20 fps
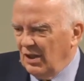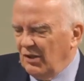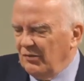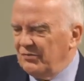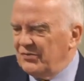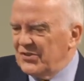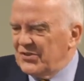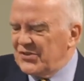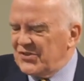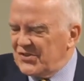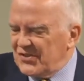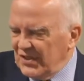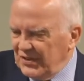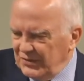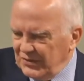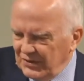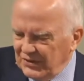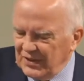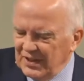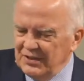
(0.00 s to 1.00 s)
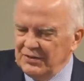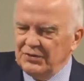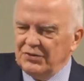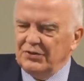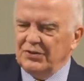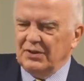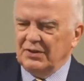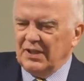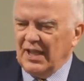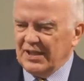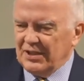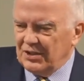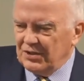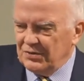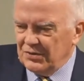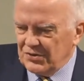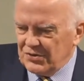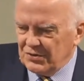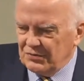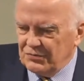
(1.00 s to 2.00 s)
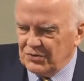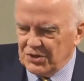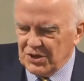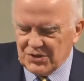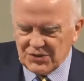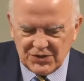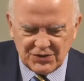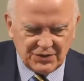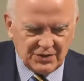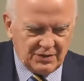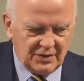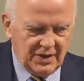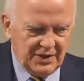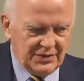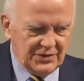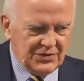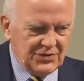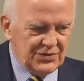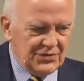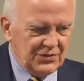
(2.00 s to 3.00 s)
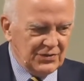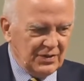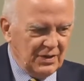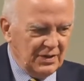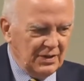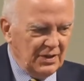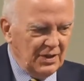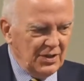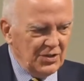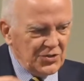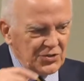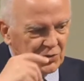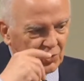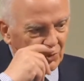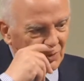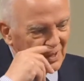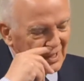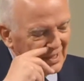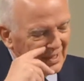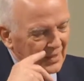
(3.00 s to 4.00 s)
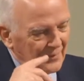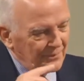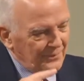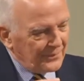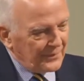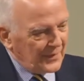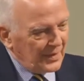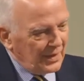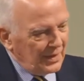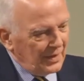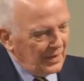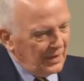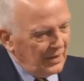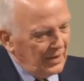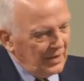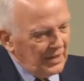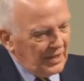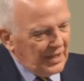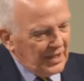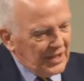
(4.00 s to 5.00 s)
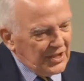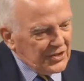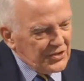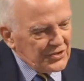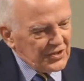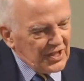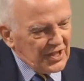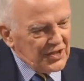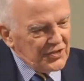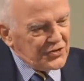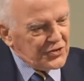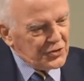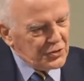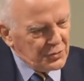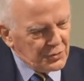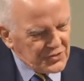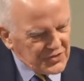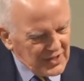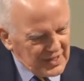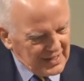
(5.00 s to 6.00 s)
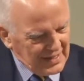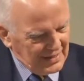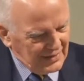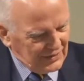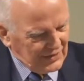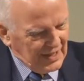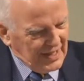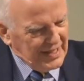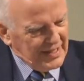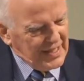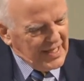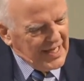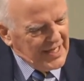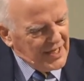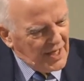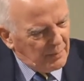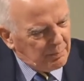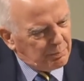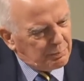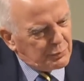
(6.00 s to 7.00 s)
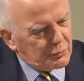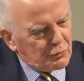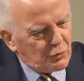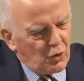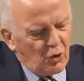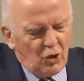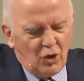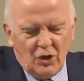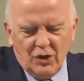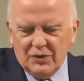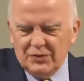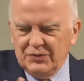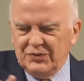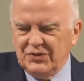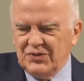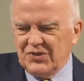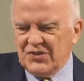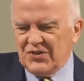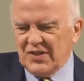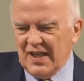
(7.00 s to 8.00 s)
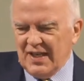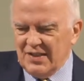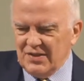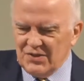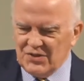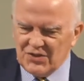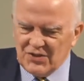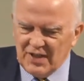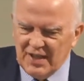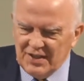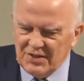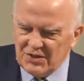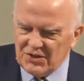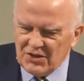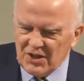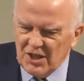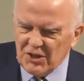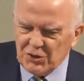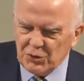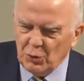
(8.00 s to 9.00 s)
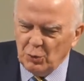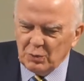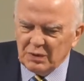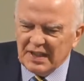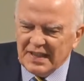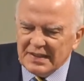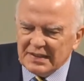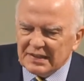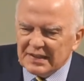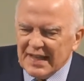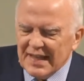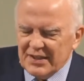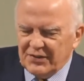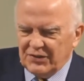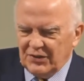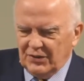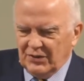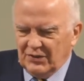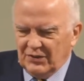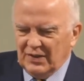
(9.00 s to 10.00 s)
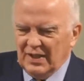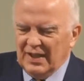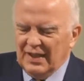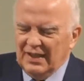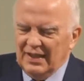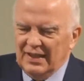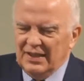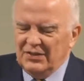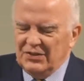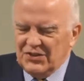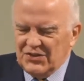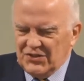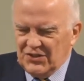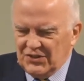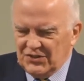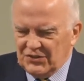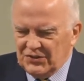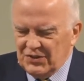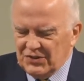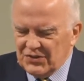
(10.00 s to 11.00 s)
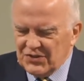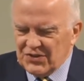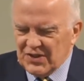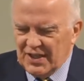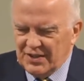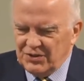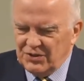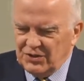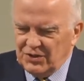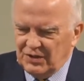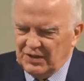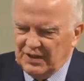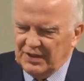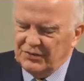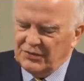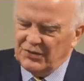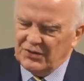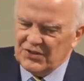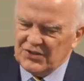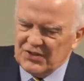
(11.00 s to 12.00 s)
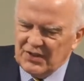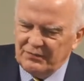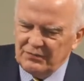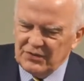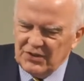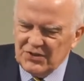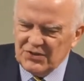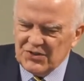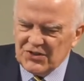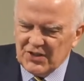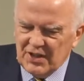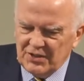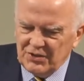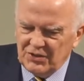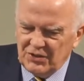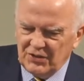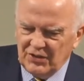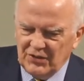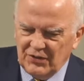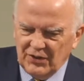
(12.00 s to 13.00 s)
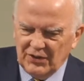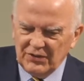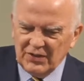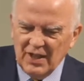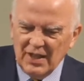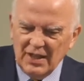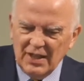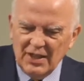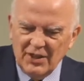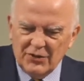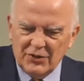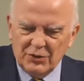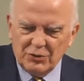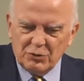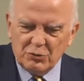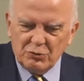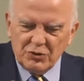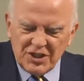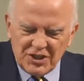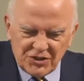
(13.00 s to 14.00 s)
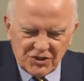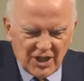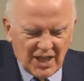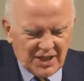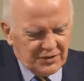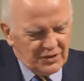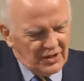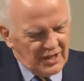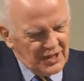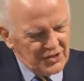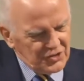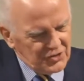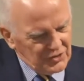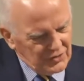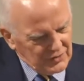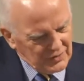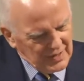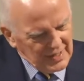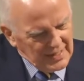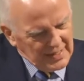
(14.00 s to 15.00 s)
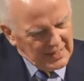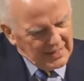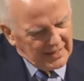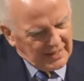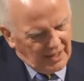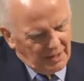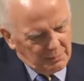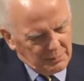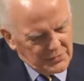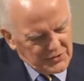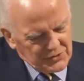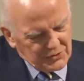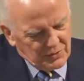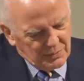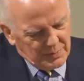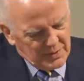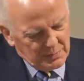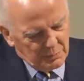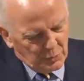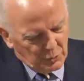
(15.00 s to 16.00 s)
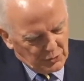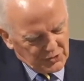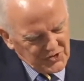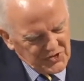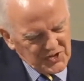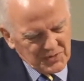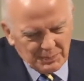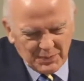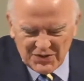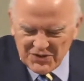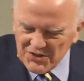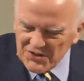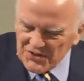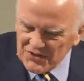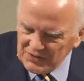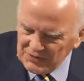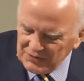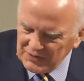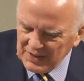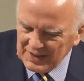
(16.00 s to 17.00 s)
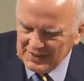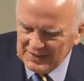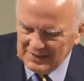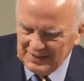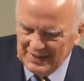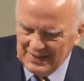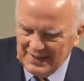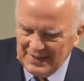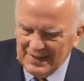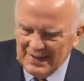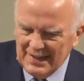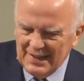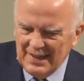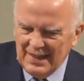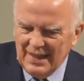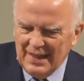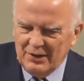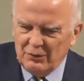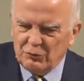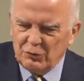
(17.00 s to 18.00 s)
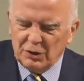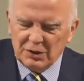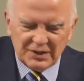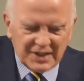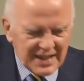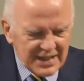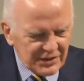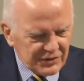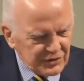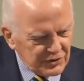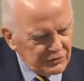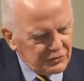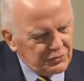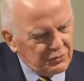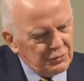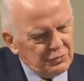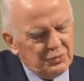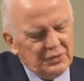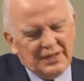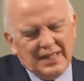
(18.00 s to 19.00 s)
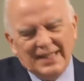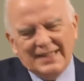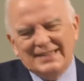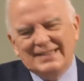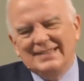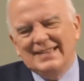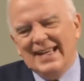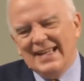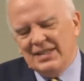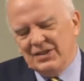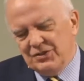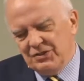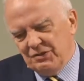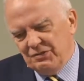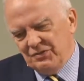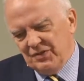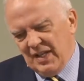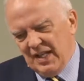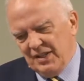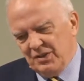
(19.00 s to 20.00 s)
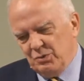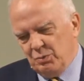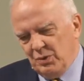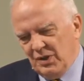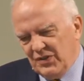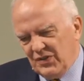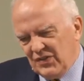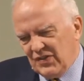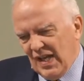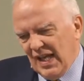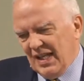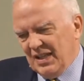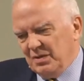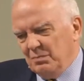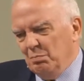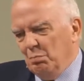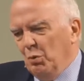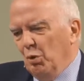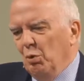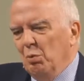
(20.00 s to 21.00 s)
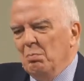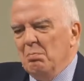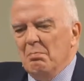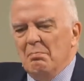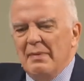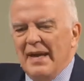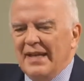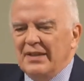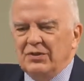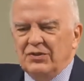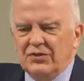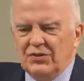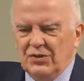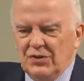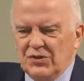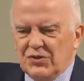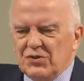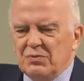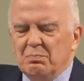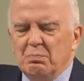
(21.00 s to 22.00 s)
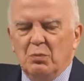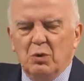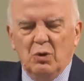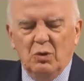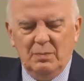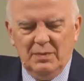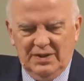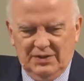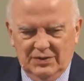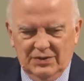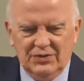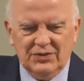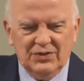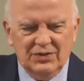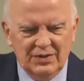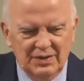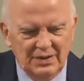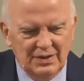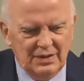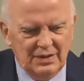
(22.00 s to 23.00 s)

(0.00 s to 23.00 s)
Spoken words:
of the sinner into the likeness of Jesus Christ. So he's using it in a broad sense. It's only later in the 16th century into the 17th century that regeneration comes to be more specifically related to and identified with that momentous moment